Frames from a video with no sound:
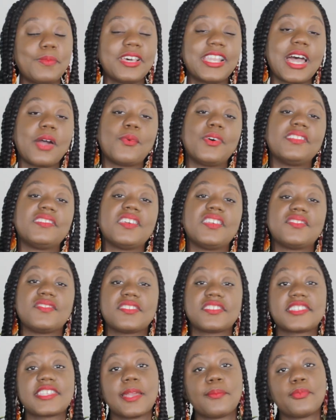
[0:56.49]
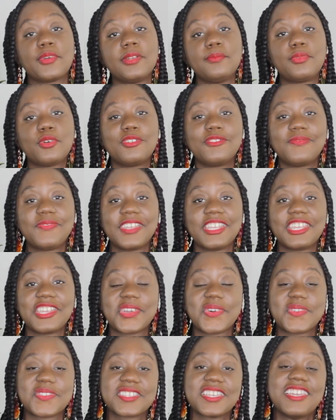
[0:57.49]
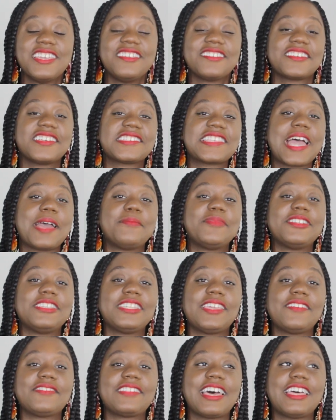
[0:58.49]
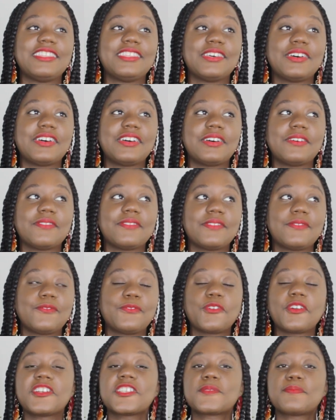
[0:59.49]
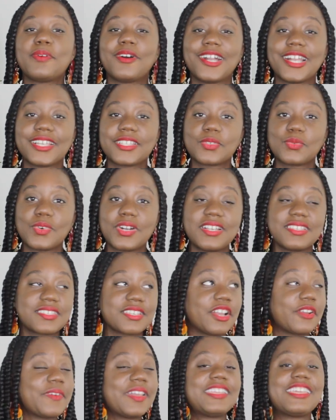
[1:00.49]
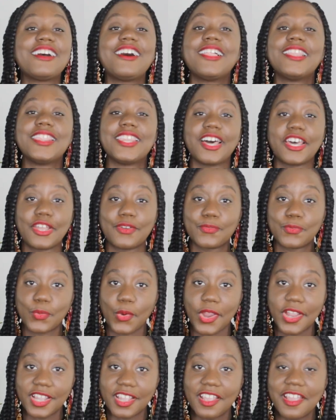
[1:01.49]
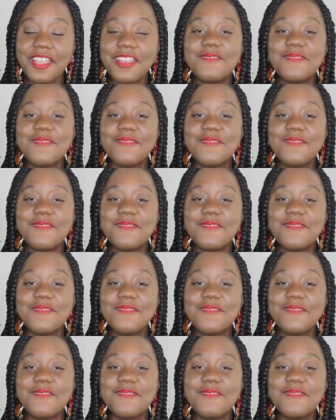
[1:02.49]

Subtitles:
But I wanted to separate both videos because I believe that the first part was already a lot of work.